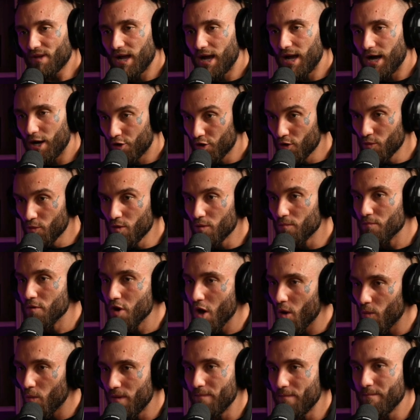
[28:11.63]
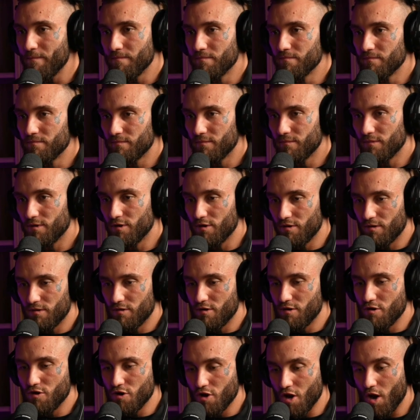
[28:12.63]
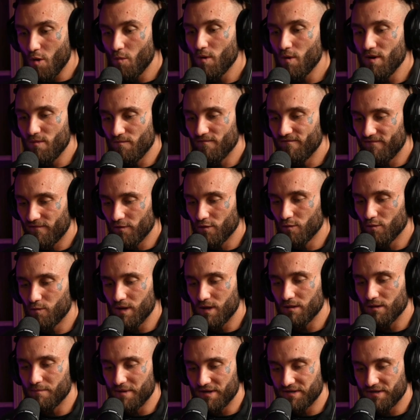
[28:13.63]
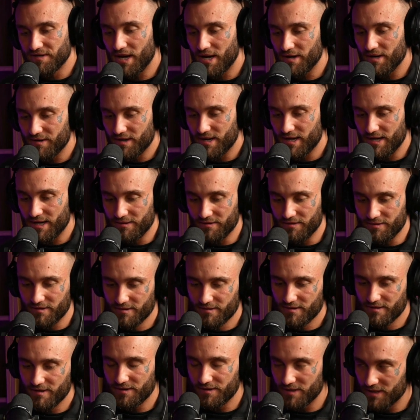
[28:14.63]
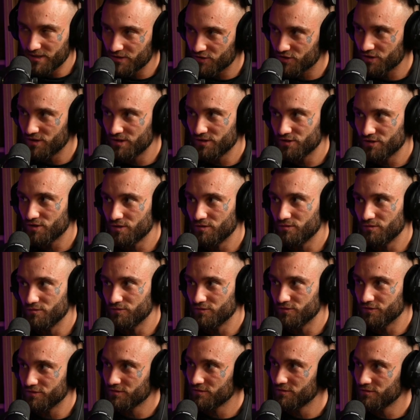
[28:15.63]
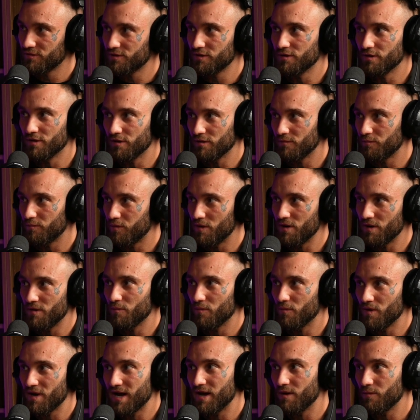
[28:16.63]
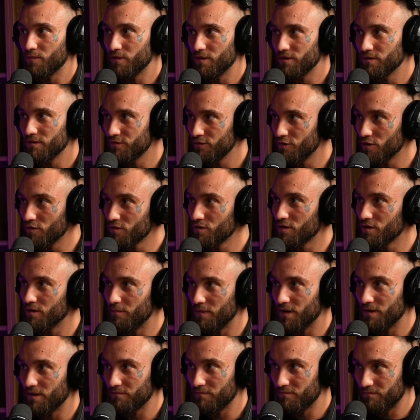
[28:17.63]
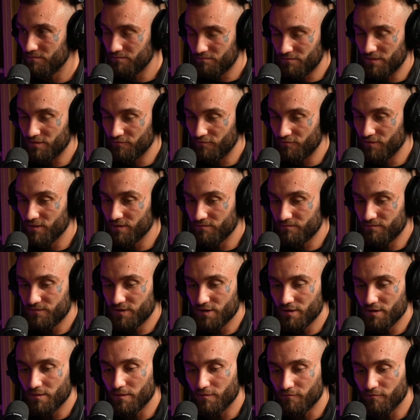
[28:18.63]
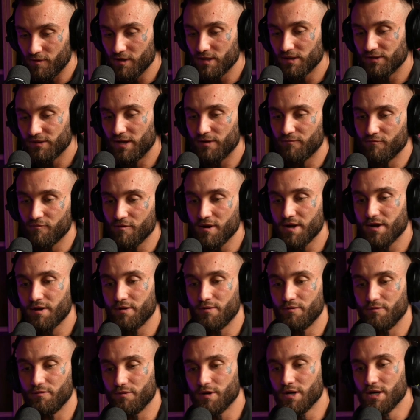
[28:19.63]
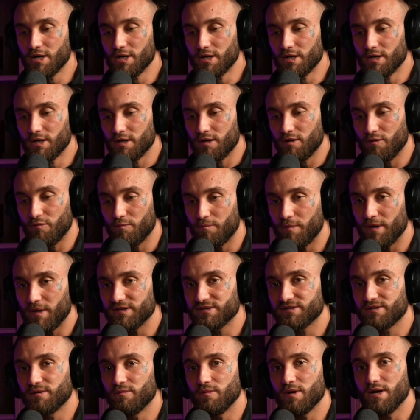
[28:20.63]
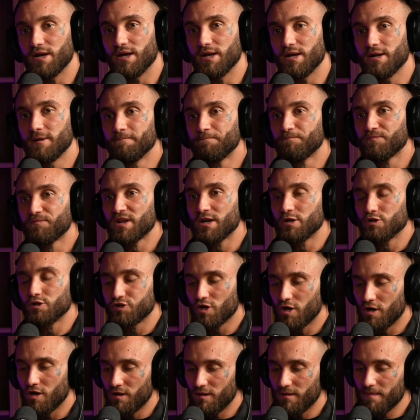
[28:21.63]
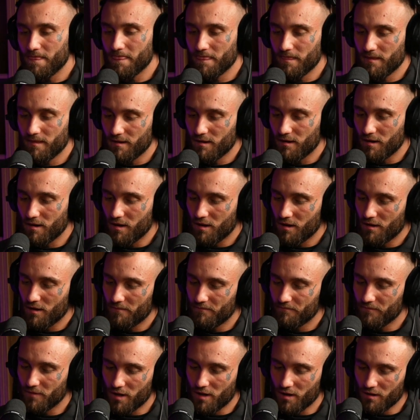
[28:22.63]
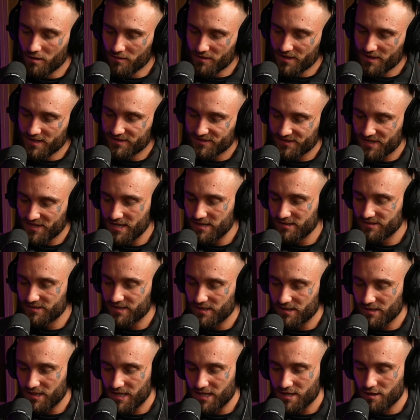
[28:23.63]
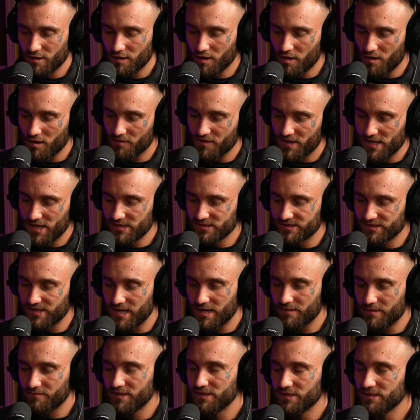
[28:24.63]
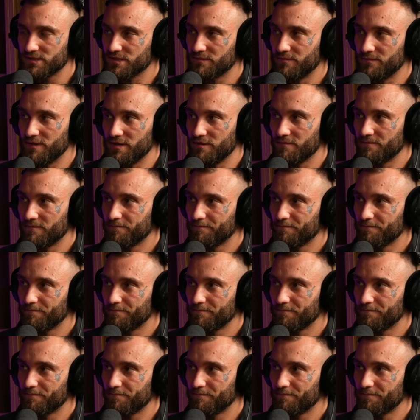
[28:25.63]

I grew up knowing full well my dad had addiction issues. When I were younger, my real dad Rick, who passed away. So all these things, like a lot of things, are happening to me,